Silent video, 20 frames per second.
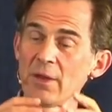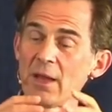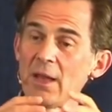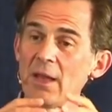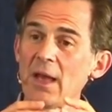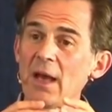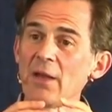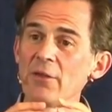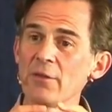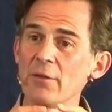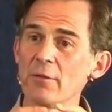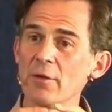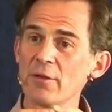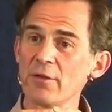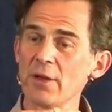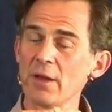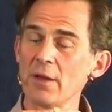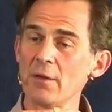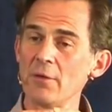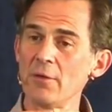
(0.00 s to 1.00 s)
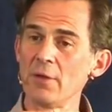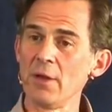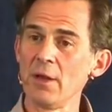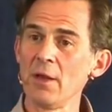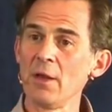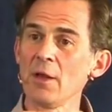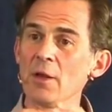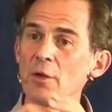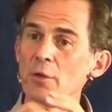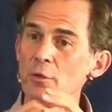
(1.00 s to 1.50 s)
And as a result,
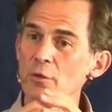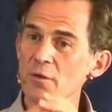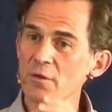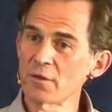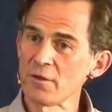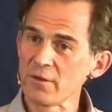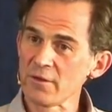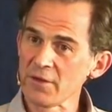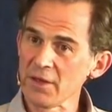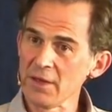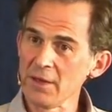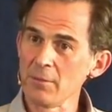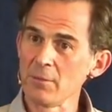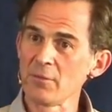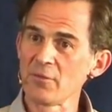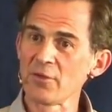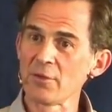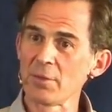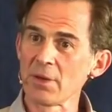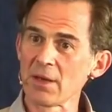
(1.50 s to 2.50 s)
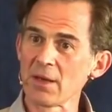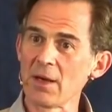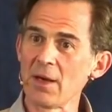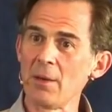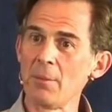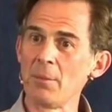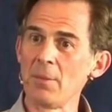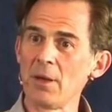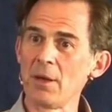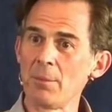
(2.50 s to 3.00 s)
you seem to
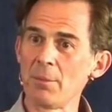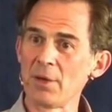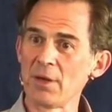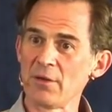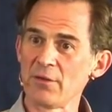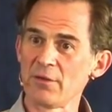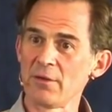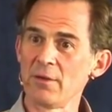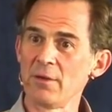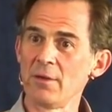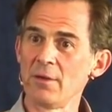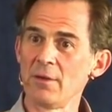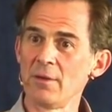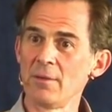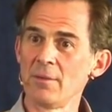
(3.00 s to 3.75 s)
become a person.